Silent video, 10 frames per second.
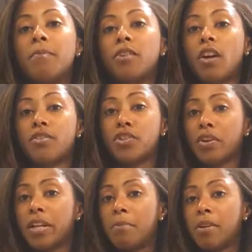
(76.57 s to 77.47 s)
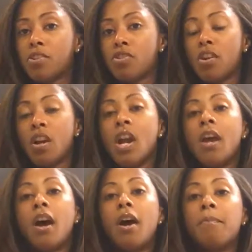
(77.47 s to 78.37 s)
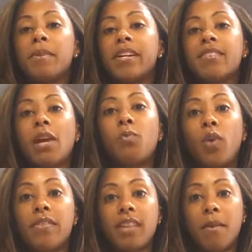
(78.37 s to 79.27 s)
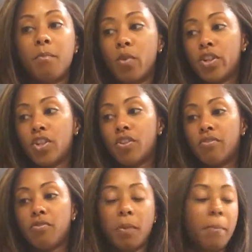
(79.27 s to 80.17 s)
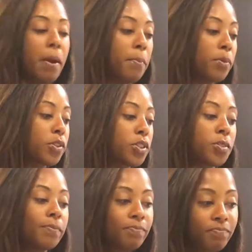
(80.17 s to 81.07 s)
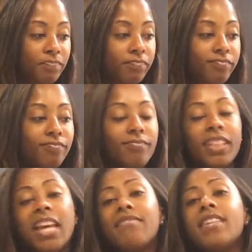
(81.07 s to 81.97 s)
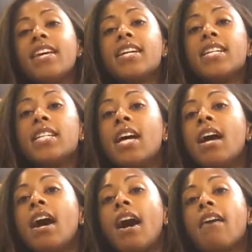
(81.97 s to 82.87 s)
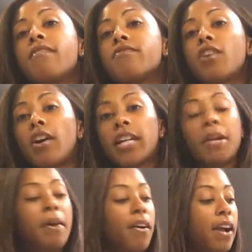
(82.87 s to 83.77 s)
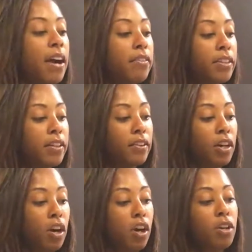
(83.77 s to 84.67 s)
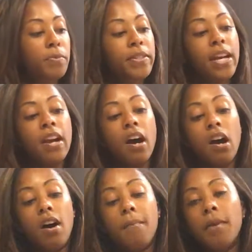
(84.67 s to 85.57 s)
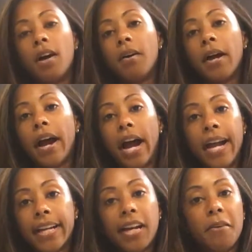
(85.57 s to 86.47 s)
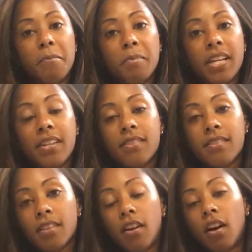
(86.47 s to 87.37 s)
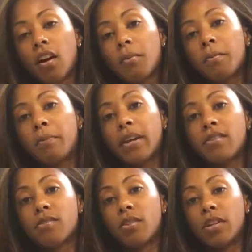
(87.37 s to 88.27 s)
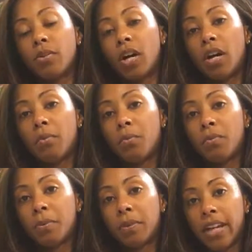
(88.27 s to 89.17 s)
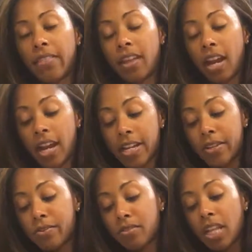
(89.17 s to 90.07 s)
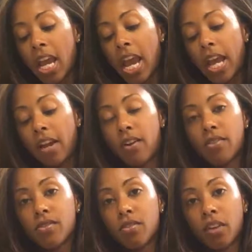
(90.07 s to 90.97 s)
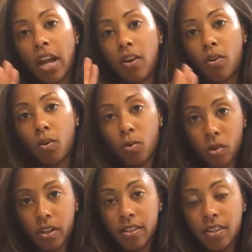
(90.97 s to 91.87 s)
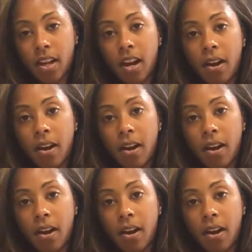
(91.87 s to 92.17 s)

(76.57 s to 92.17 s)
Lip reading: ground turkey mixture because I want that moisture for my peppers. And then talking about healthier carbs, I count beans as a carb based on the plan that I use, and I also count corn as a